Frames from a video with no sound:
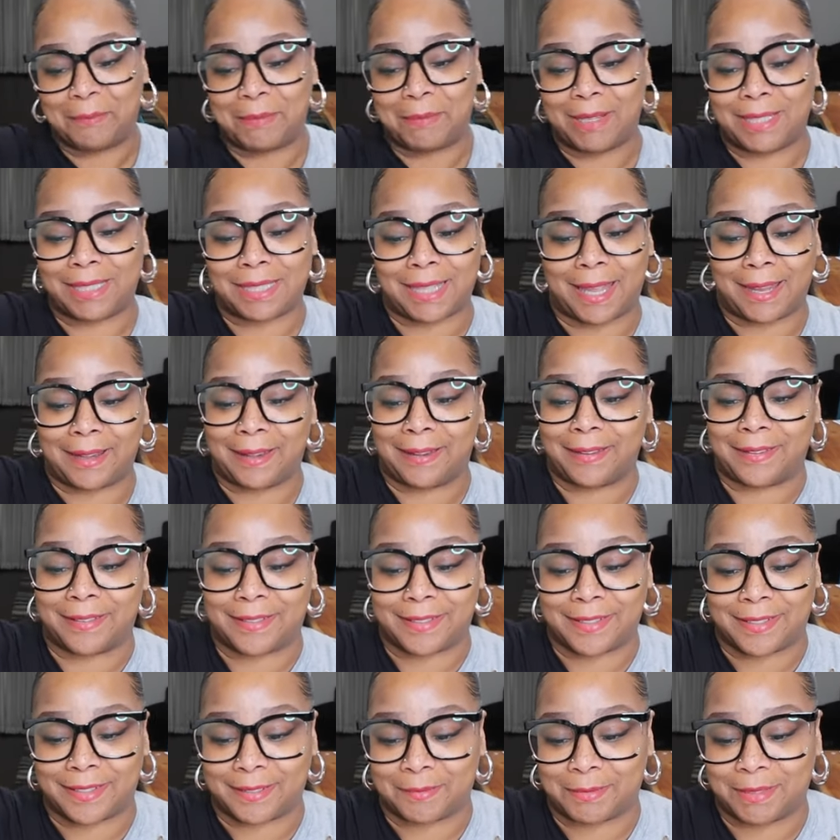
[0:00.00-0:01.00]
I'm excited,
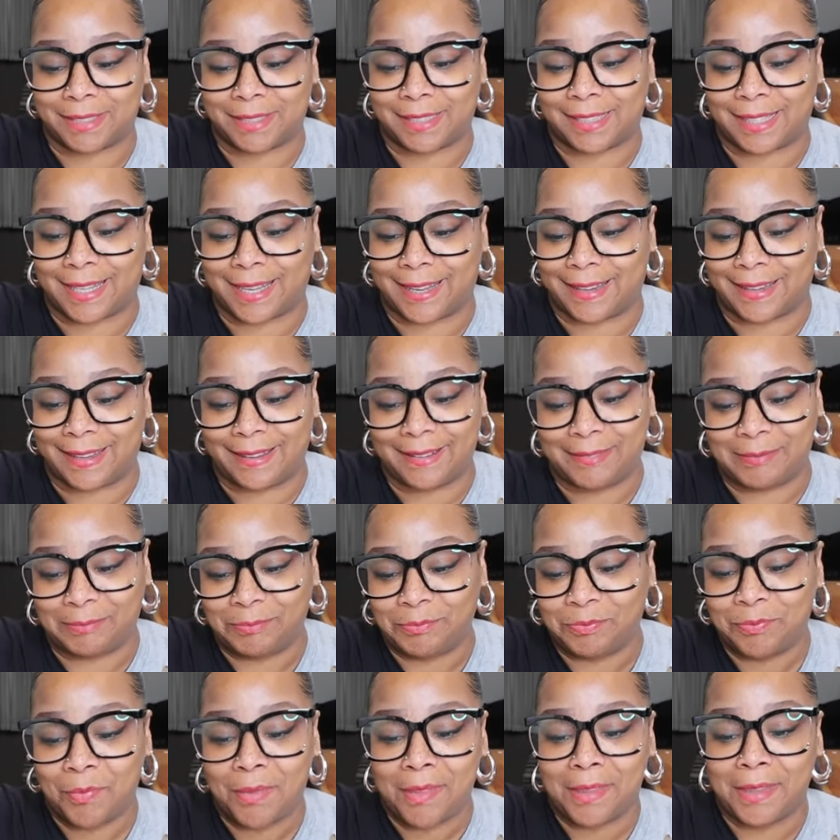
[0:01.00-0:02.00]
y'all. I'm excited.
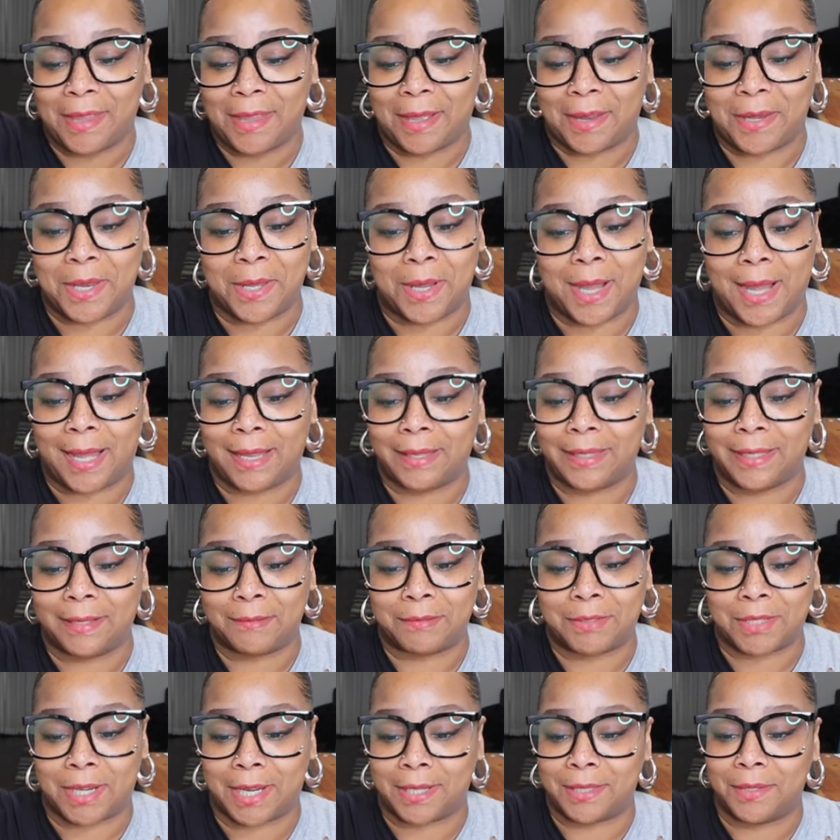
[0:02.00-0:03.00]
Y'all know how I
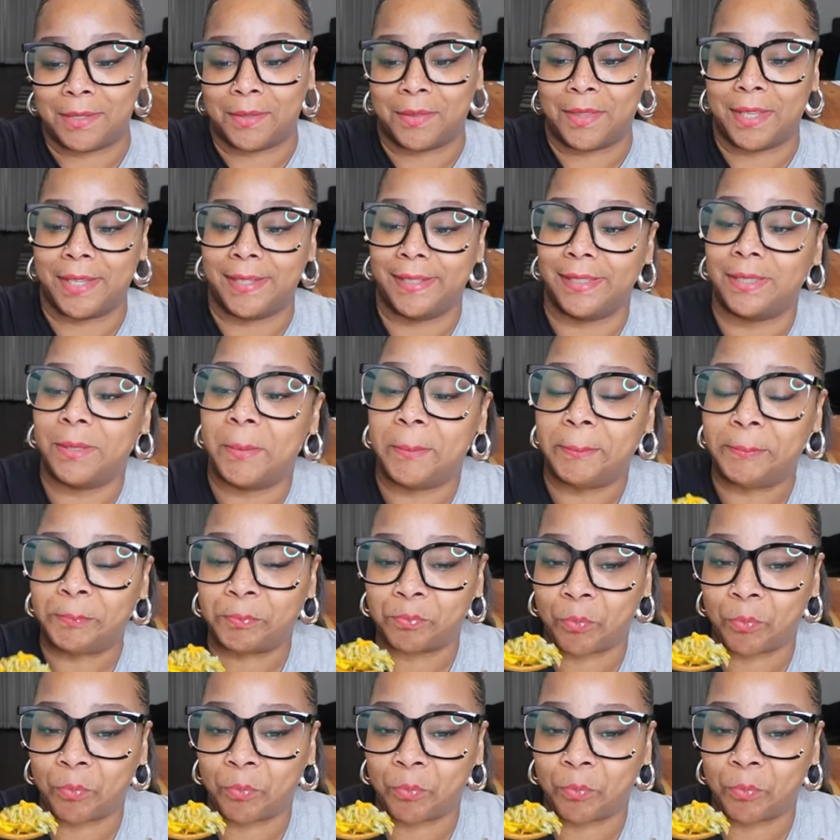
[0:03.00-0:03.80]
love trying new things.